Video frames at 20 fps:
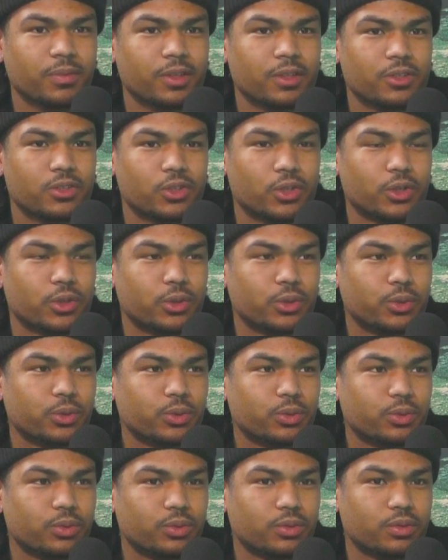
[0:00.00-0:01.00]
So
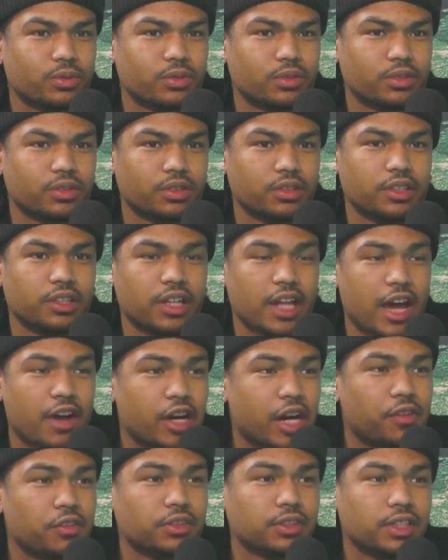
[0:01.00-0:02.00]
now
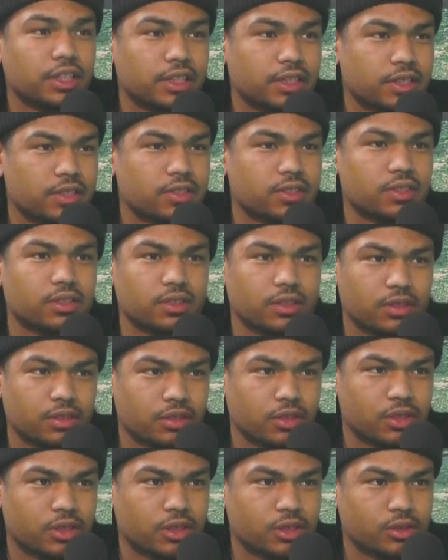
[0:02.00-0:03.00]
everything is,
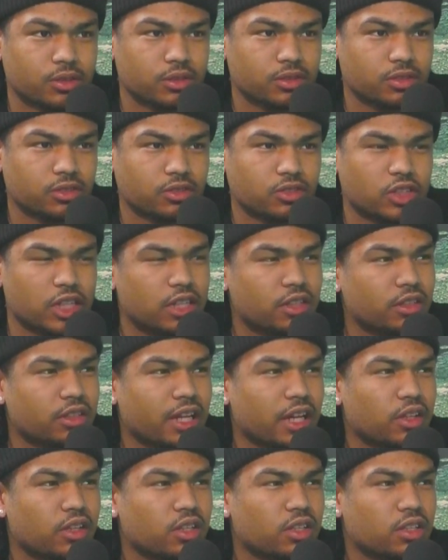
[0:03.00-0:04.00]
trying to
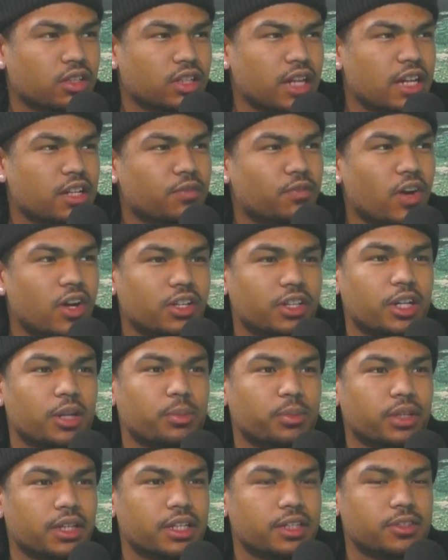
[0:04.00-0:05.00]
like kind of falling in
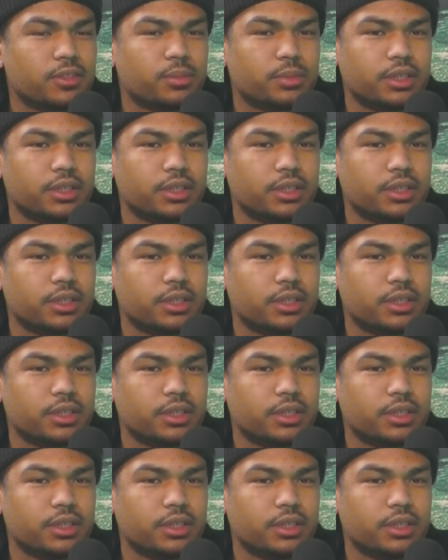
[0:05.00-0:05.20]
place.